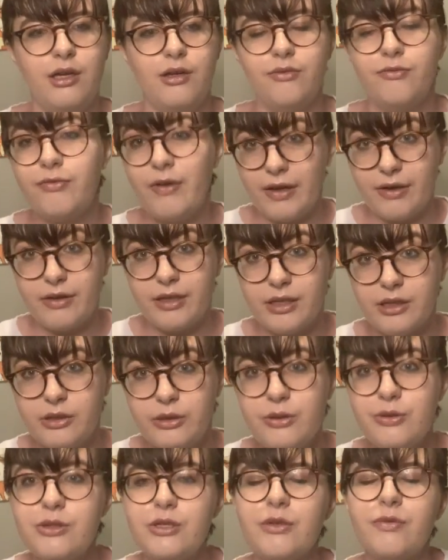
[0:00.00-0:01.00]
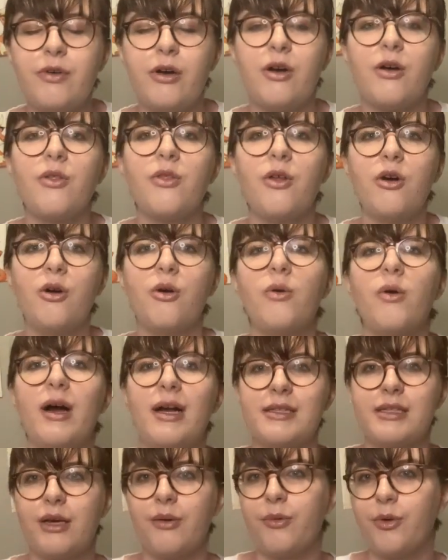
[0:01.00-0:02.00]
very inclusive, although
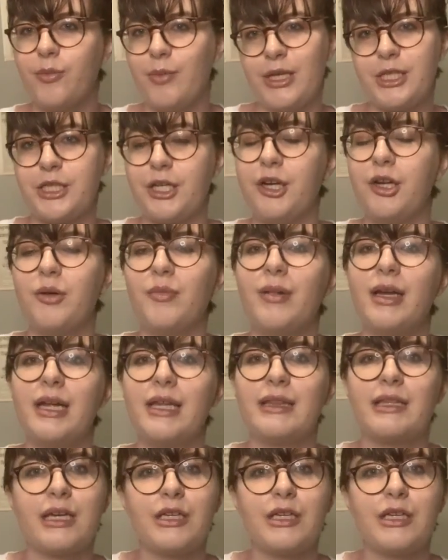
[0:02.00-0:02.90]
as I will mention in a minute,